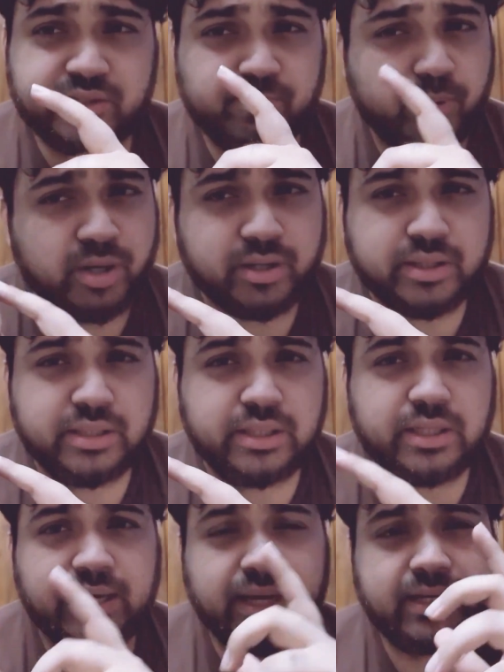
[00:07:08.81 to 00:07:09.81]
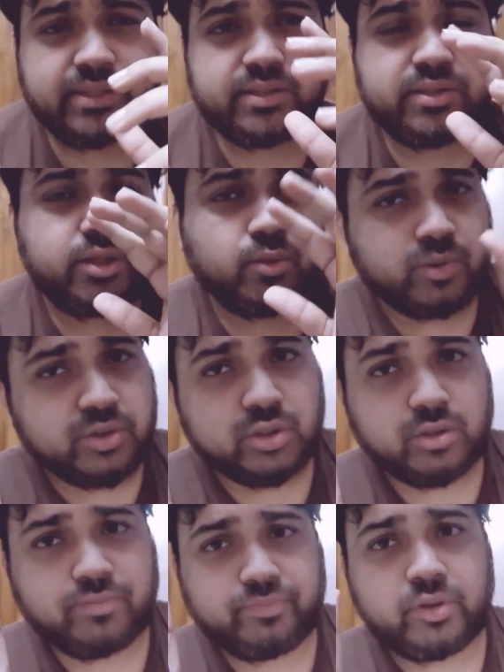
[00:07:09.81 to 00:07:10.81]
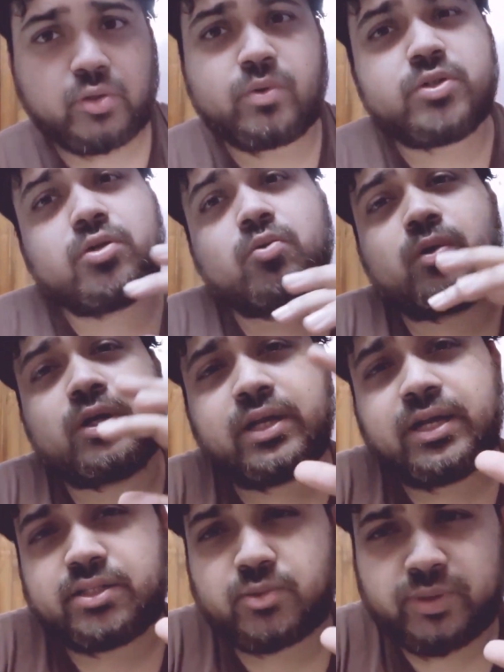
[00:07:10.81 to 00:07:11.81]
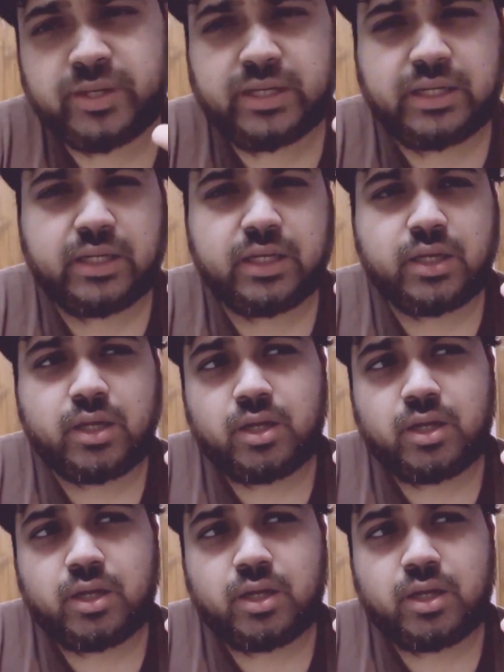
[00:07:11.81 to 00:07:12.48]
sparkly as the original. The original one has a really